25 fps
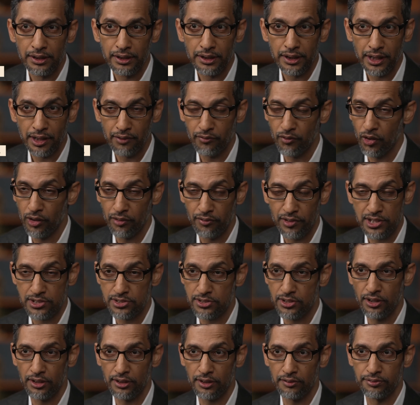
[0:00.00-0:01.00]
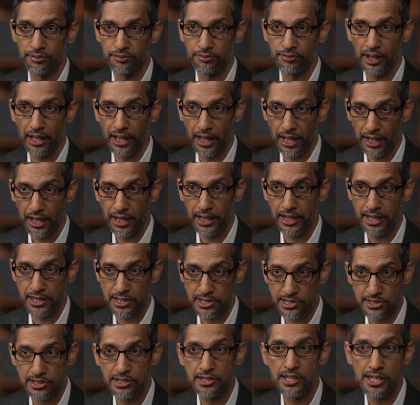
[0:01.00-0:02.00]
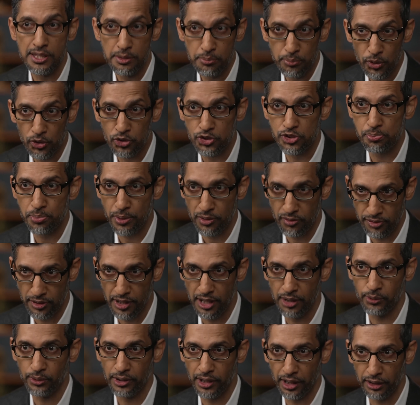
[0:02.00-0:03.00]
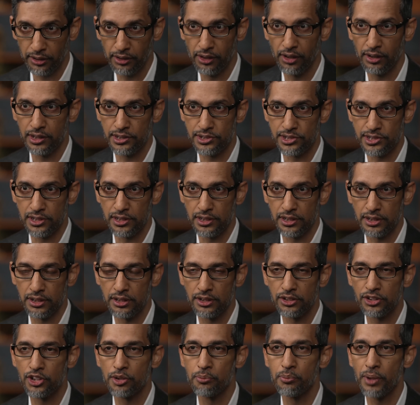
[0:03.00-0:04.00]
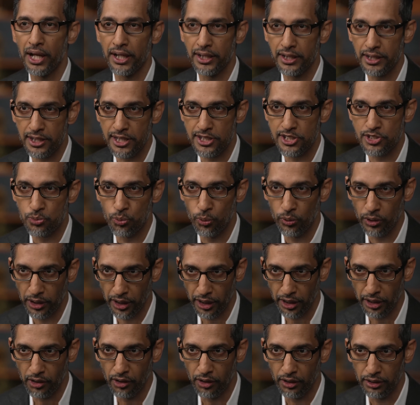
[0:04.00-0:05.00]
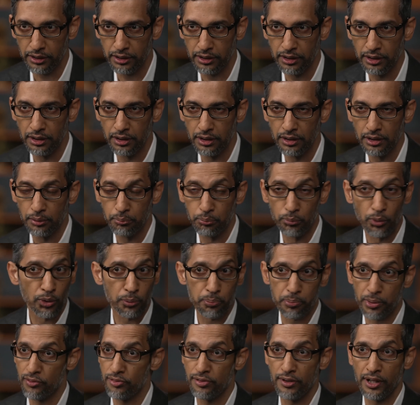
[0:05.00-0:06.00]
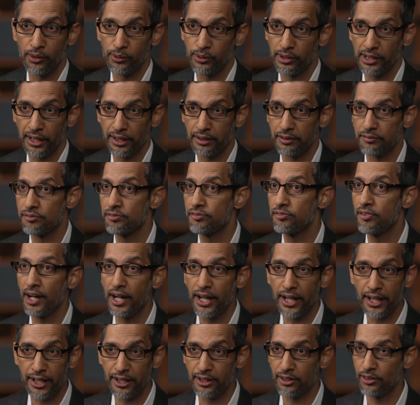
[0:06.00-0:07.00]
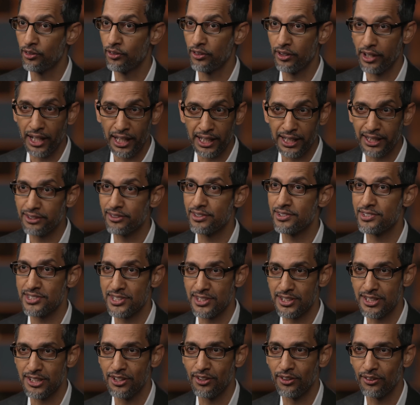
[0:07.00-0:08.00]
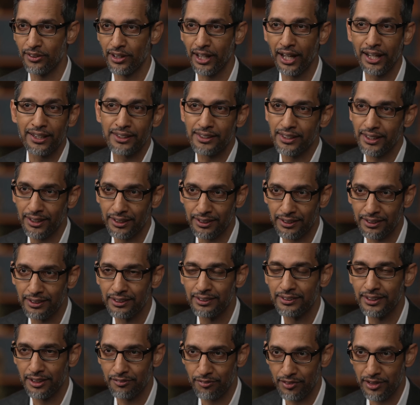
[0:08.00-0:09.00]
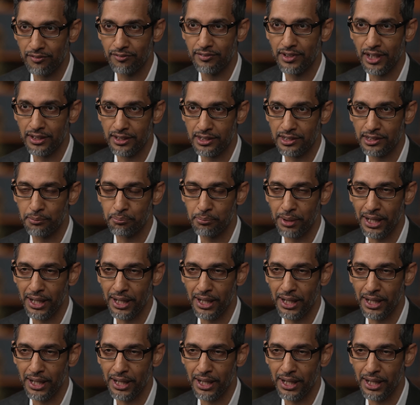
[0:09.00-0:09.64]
You know, I've always thought of AI as the most profound technology humanity is working on, more profound than fire or electricity or anything that we have done in the